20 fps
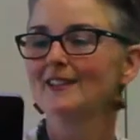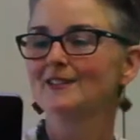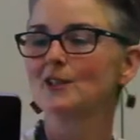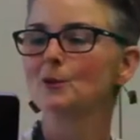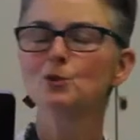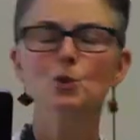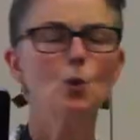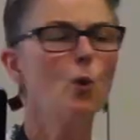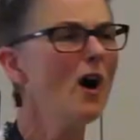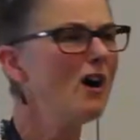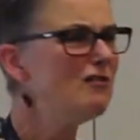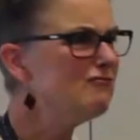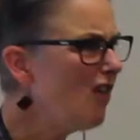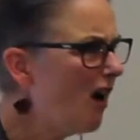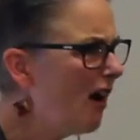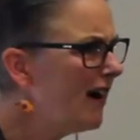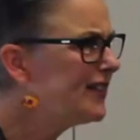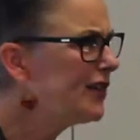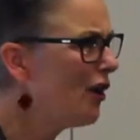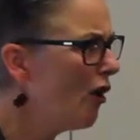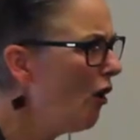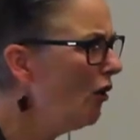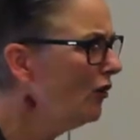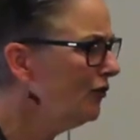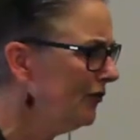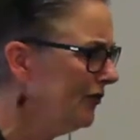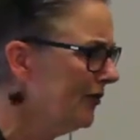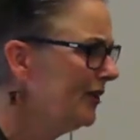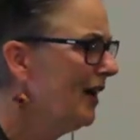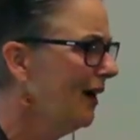So it was quite a
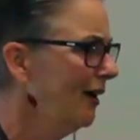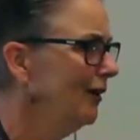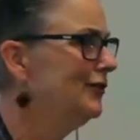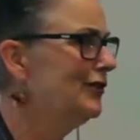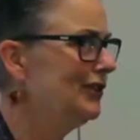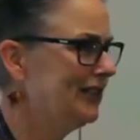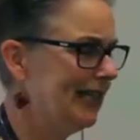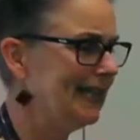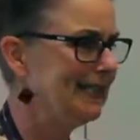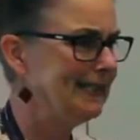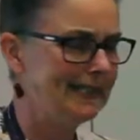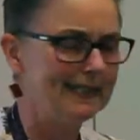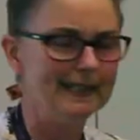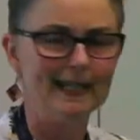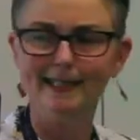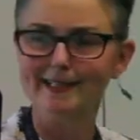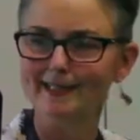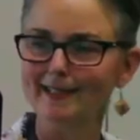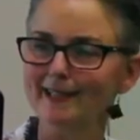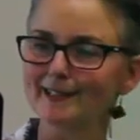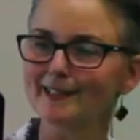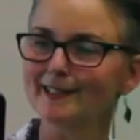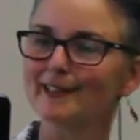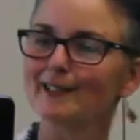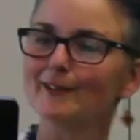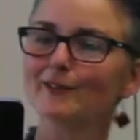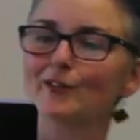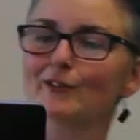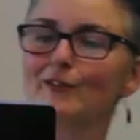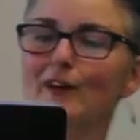right-on garden centre, this, and I just
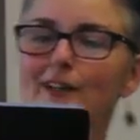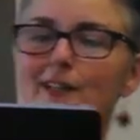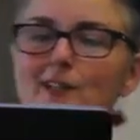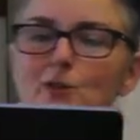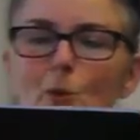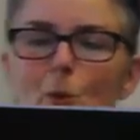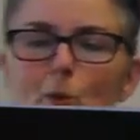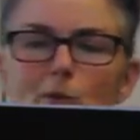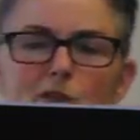love the fact this